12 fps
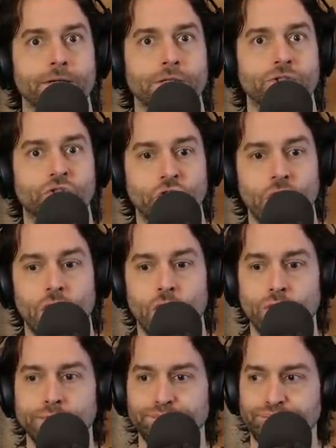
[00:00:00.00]

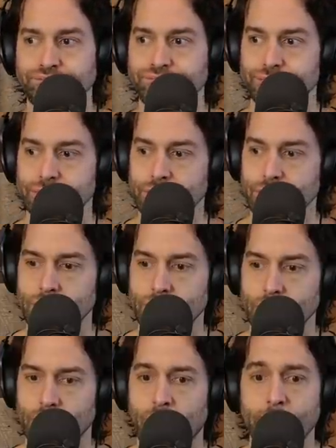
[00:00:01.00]
So
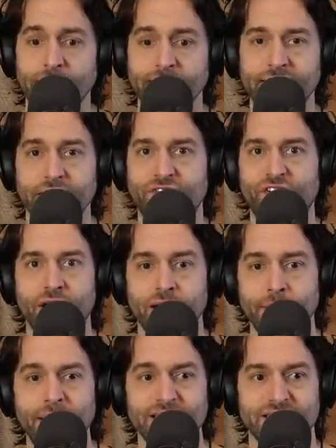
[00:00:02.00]
I'm like, that's fucking
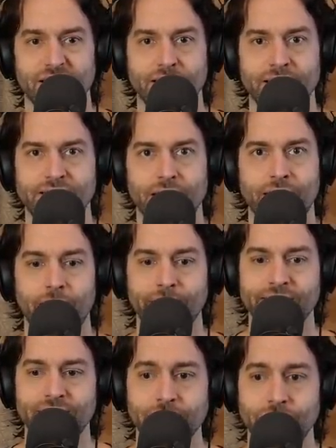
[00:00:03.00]
amazing, he's on
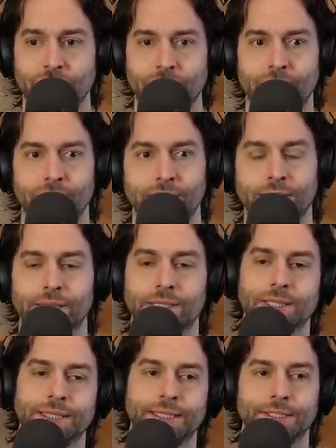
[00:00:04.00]
Comedy Central.
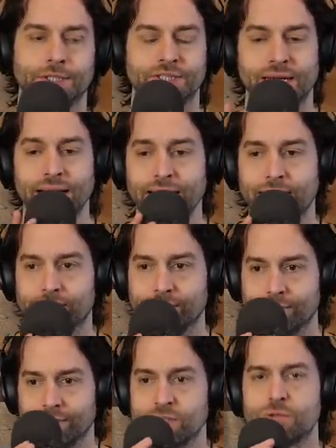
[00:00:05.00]
So I was like,
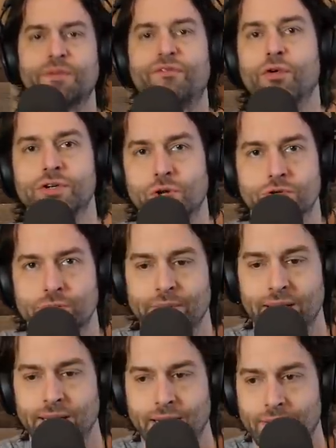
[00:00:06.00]
this is before social
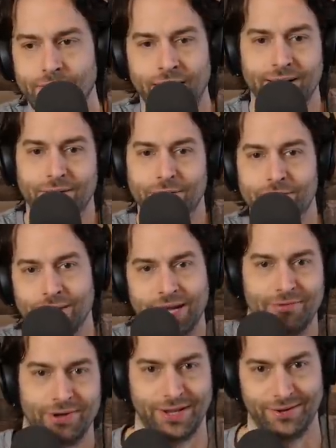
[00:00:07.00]
media, right? Couldn't
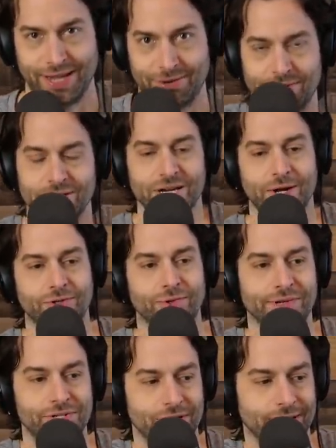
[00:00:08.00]
like really like reach out to
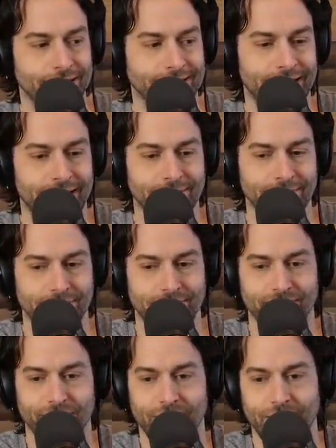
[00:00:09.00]
him and shit like that.
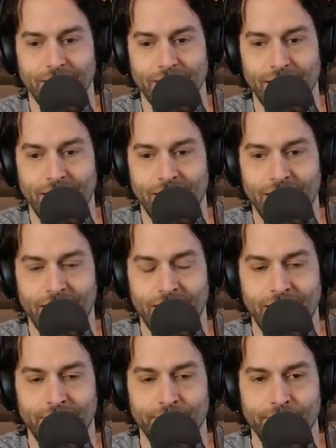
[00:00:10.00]

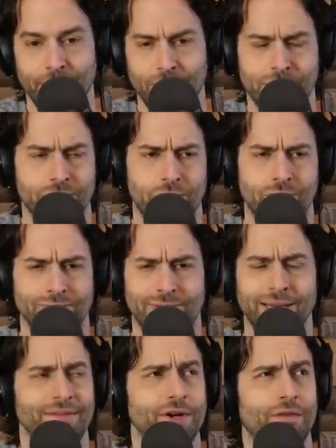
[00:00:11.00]
Also,
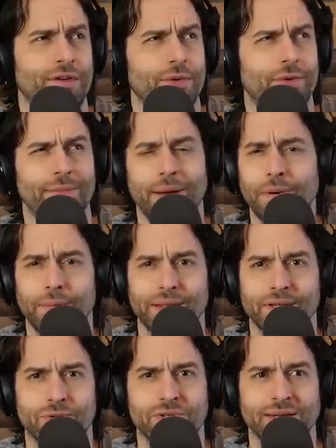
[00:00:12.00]
didn't even know if he would remember me.
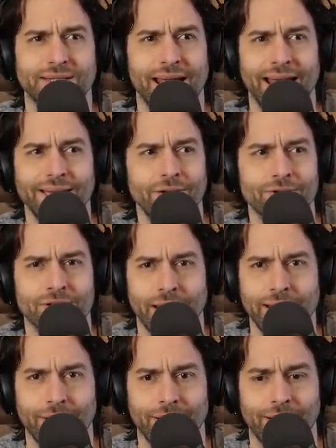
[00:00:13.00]
This was like 10 years
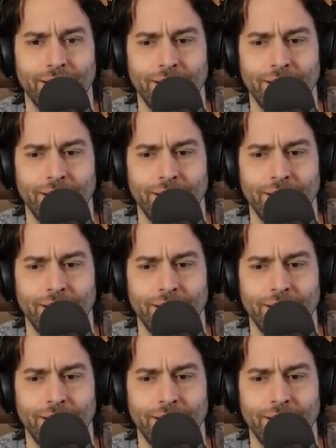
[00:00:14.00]
later.